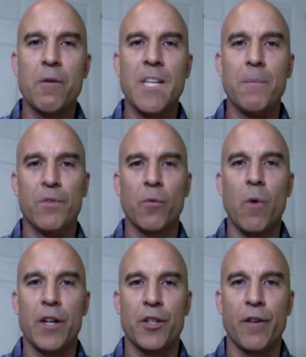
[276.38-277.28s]
I was able to
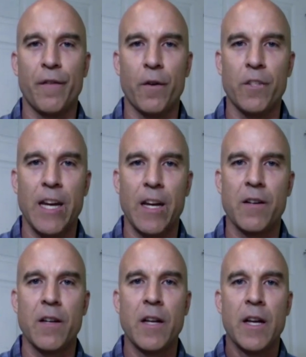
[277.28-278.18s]
watch her
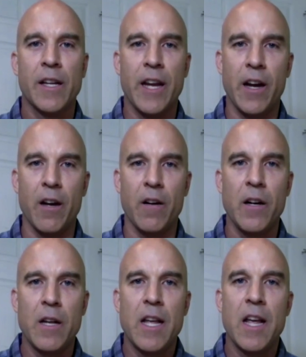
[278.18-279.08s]
firsthand
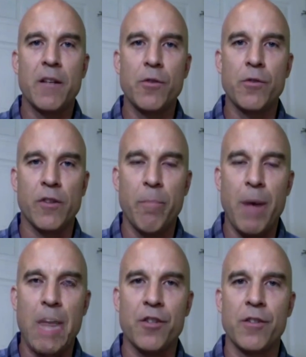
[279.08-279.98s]
care and use
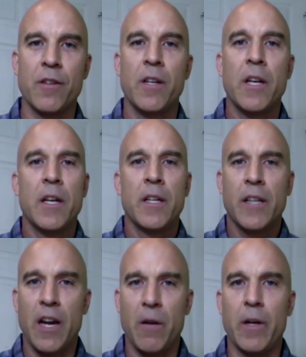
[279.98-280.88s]
compassionate,
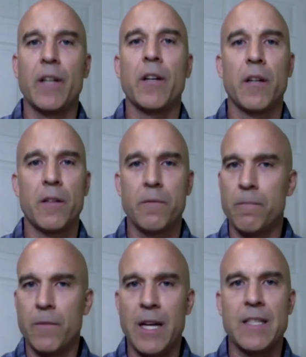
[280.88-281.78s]
caring
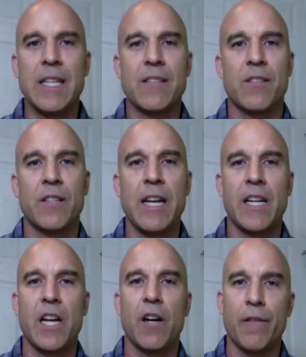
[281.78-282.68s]
techniques to
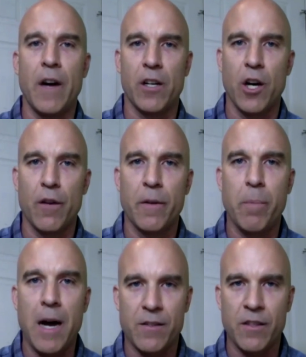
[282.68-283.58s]
take care of our
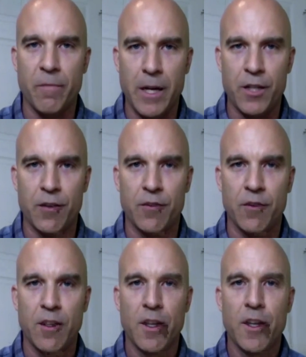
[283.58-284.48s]
COVID-positive
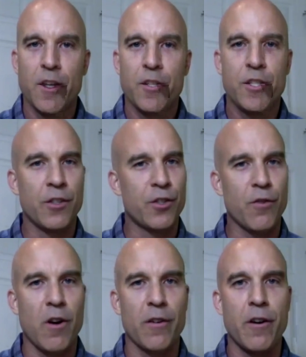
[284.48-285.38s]
patients. She's a
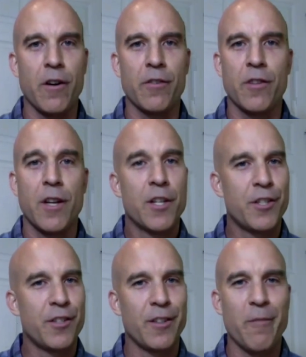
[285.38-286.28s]
strong nurse,
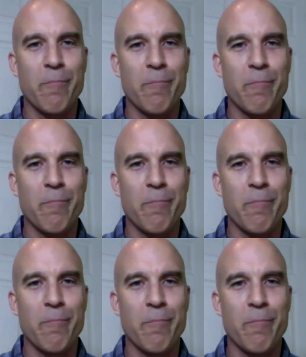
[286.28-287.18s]
she's an amazing
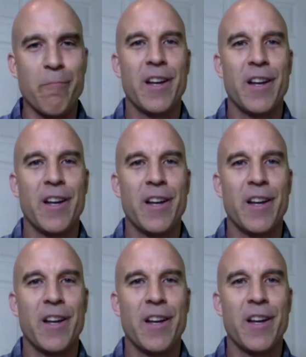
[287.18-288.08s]
wife, and a
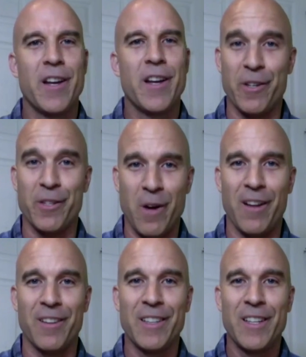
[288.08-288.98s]
strong mother as
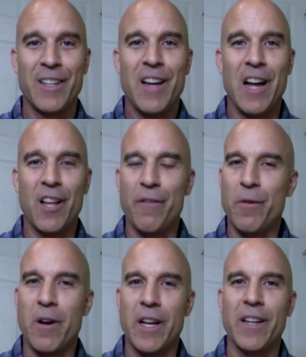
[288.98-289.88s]
well. I
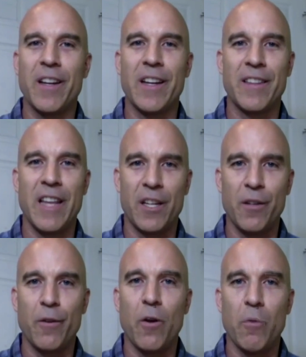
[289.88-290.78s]
love you, honey, and
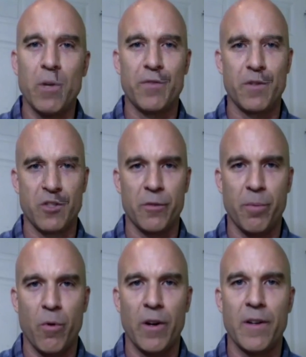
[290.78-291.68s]
thank you always for your
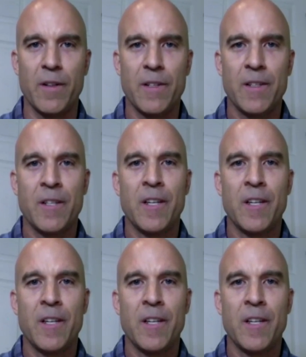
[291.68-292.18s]
support.